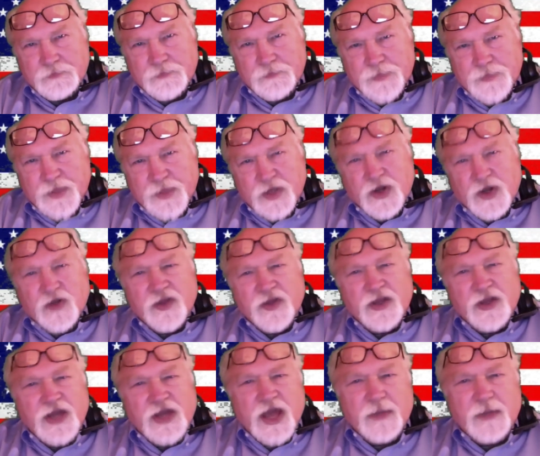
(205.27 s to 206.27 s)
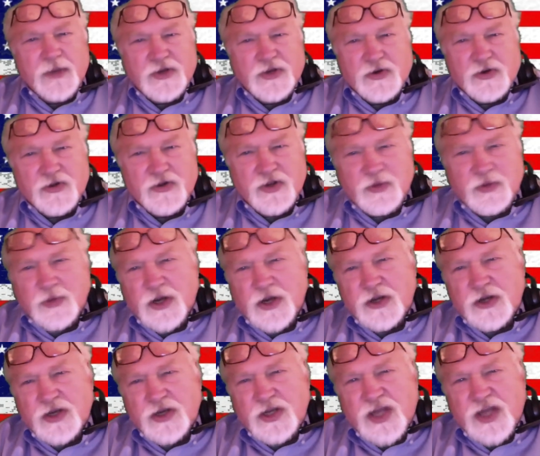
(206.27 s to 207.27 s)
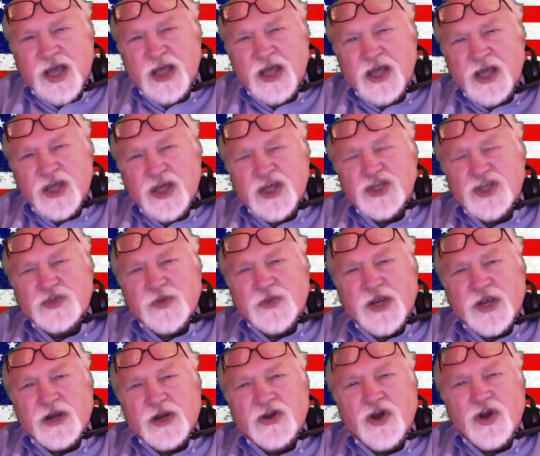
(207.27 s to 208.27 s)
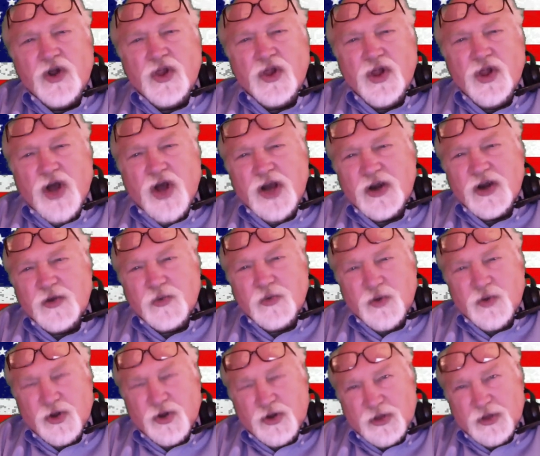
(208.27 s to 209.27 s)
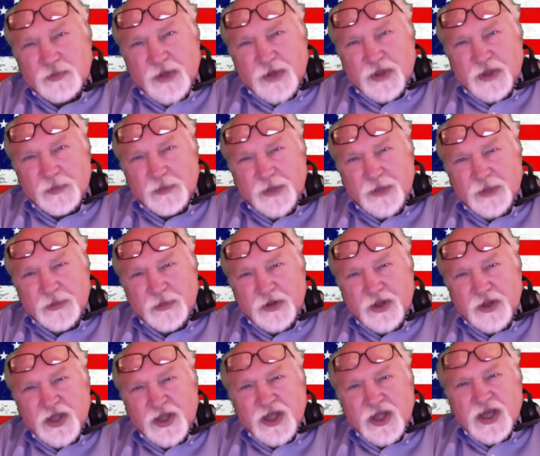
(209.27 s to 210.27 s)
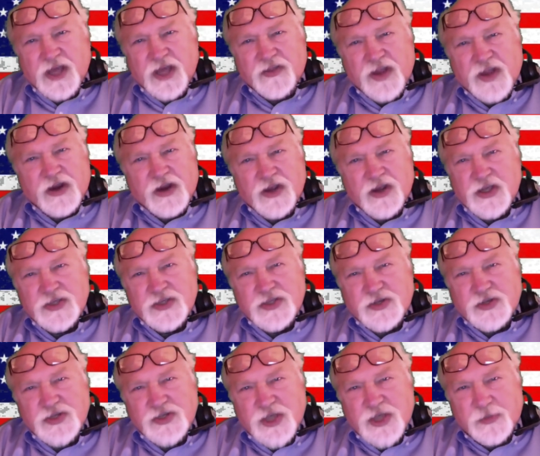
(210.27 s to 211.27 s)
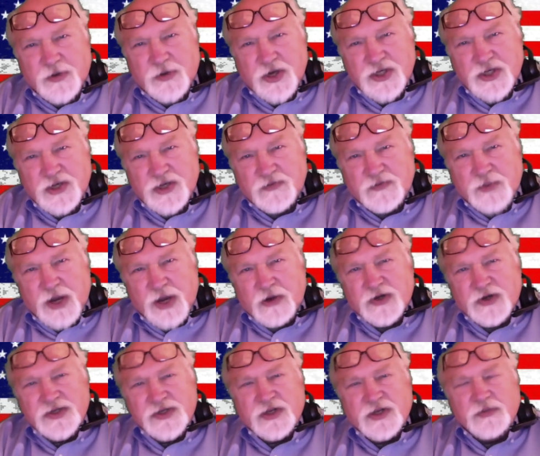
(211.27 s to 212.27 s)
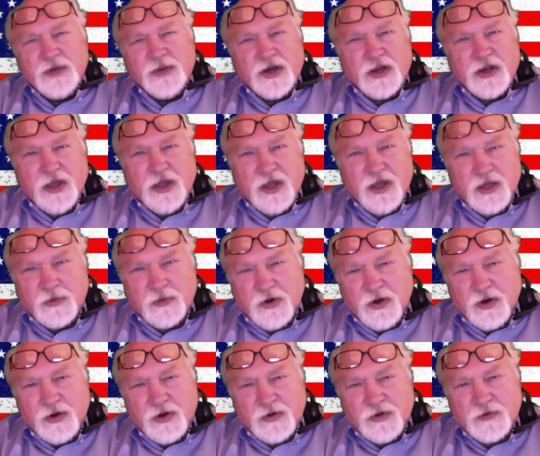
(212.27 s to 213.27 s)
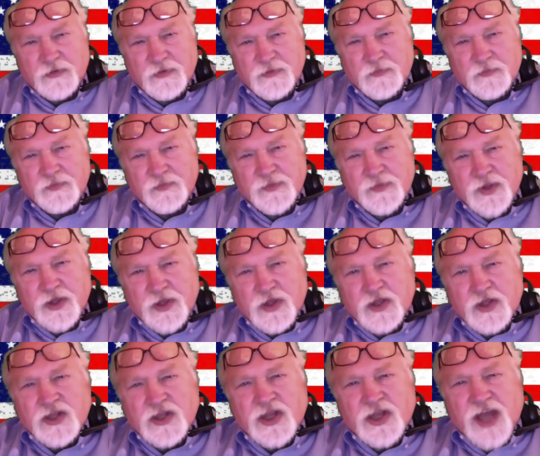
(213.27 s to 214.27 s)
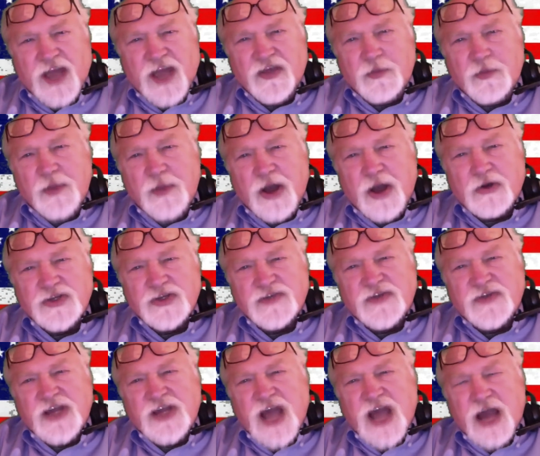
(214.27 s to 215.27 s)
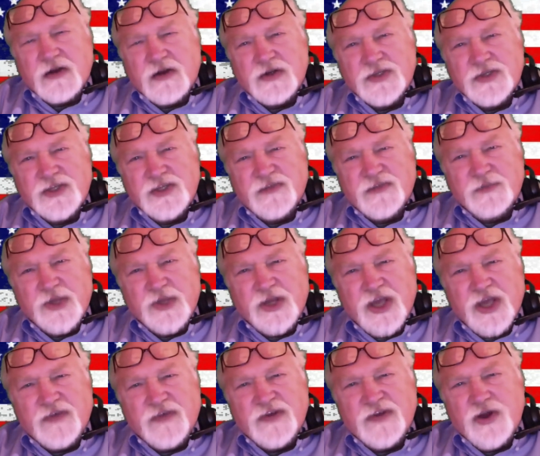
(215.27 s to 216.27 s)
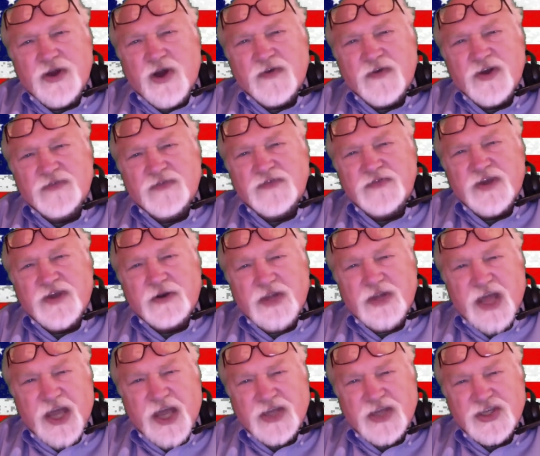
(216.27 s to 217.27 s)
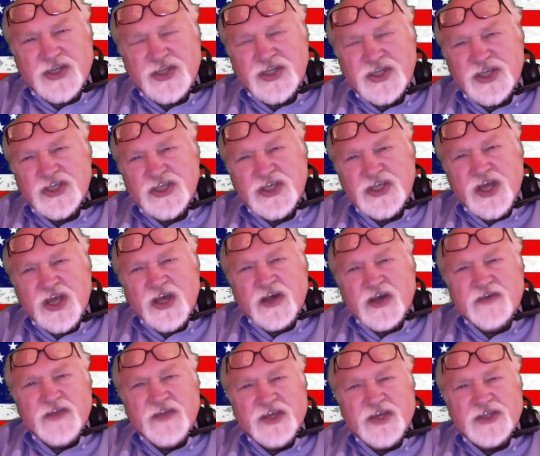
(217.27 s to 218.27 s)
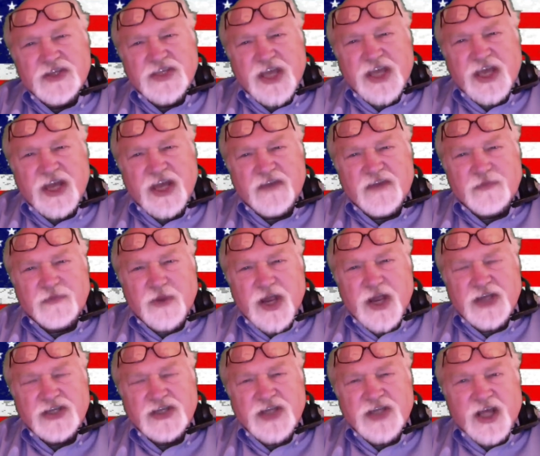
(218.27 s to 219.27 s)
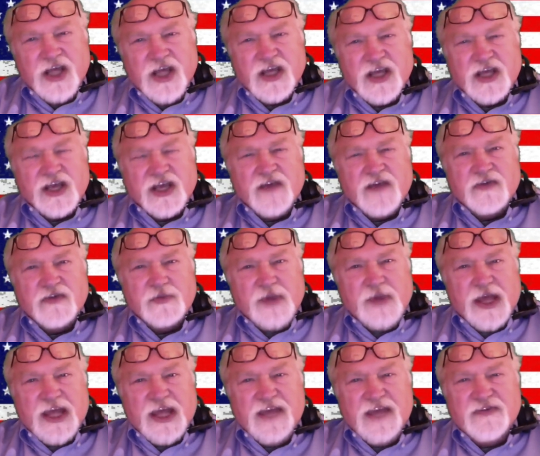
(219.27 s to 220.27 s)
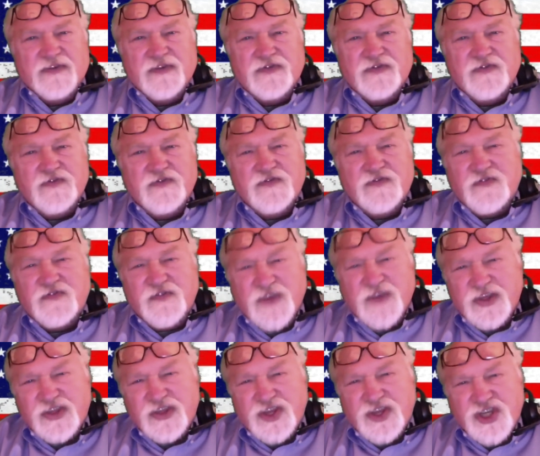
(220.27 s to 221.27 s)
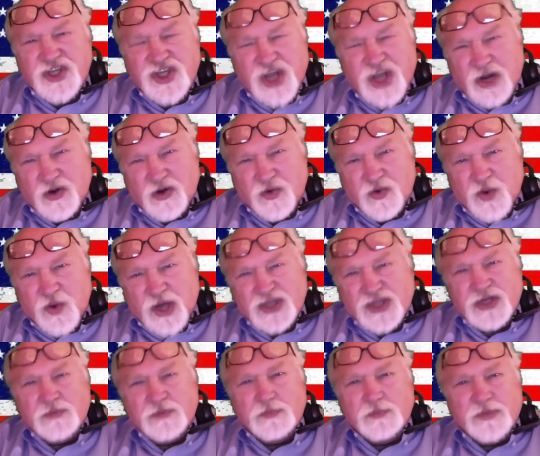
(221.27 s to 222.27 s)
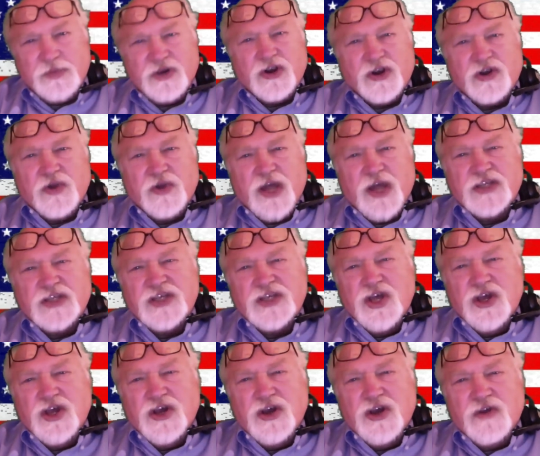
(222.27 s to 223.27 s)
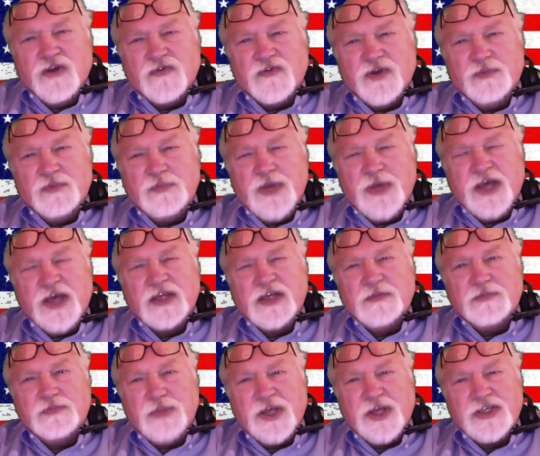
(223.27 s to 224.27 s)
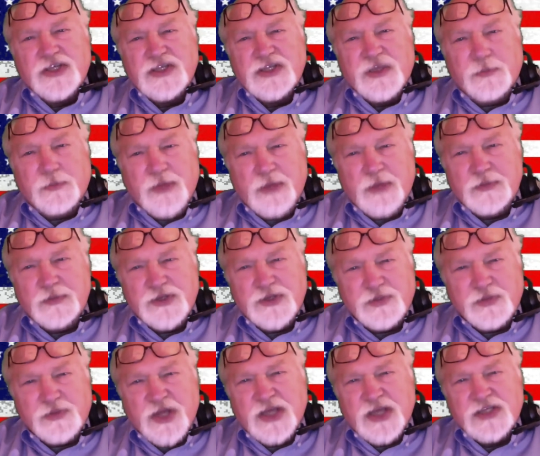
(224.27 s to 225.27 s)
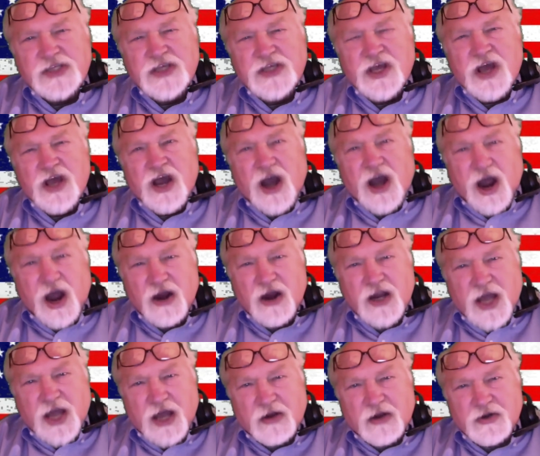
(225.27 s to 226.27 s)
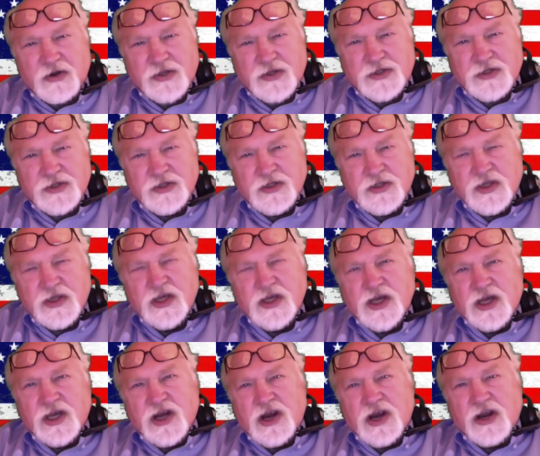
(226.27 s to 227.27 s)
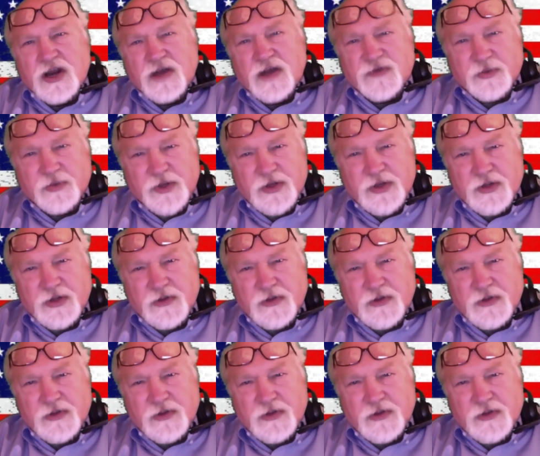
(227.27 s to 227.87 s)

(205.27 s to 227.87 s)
You know, the unhappy truth in America today is we are no longer ruled by the people, and there is no separation of powers in America anymore. Today, the powers of a Congress have been given over to federal agencies of the executive branch governed by even fifth-generation bureaucrats who have replaced the people's place, our Congress, in our government.